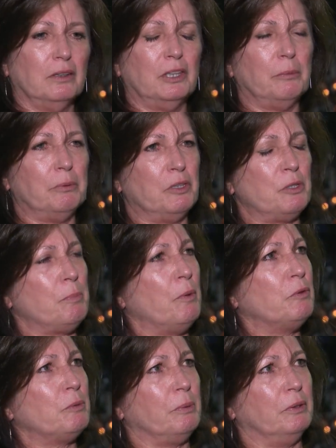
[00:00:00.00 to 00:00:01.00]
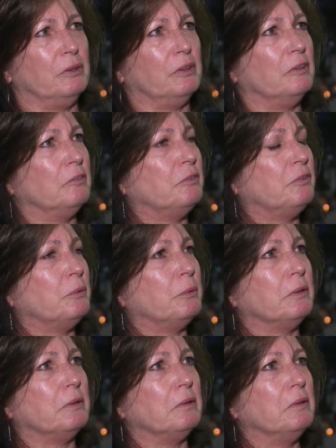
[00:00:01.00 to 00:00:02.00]
She was a spokesperson
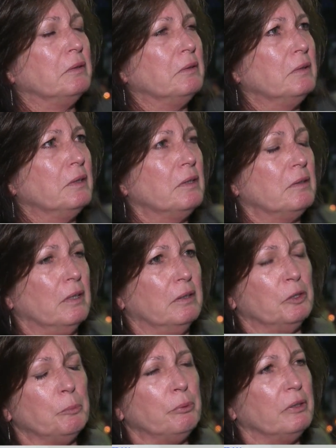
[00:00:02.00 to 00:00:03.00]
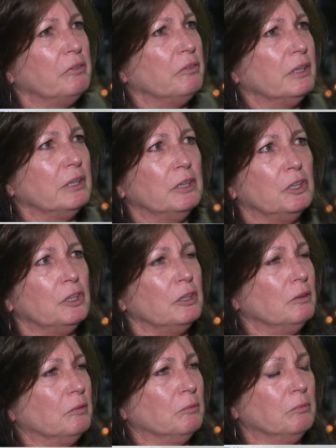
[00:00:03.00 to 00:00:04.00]
for the underprivileged
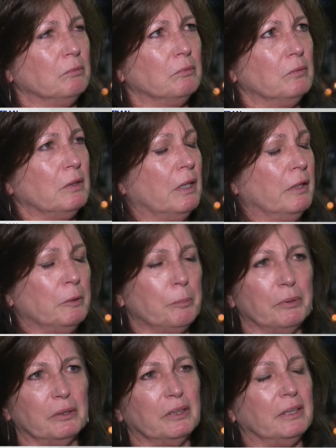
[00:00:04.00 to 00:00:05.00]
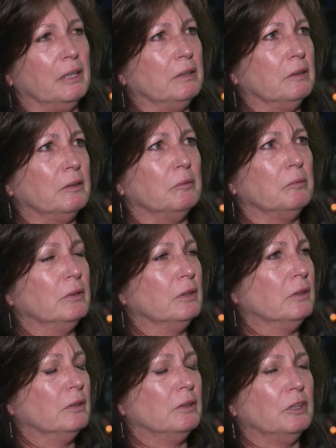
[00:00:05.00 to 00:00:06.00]
100%.
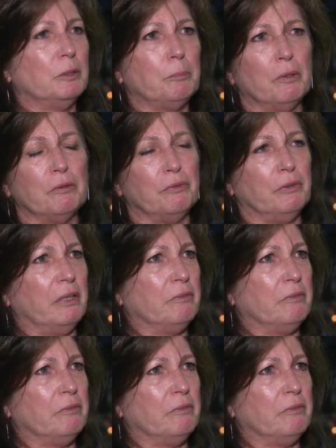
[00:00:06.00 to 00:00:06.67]
She spoke for